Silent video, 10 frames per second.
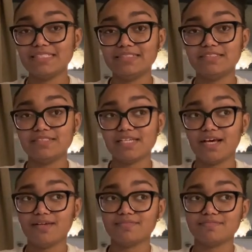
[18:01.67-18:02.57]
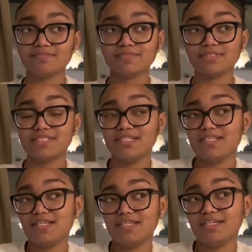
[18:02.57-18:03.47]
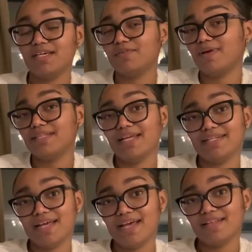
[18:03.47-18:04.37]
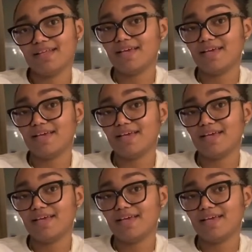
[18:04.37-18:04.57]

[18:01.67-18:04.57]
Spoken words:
So yeah, easily it went like that.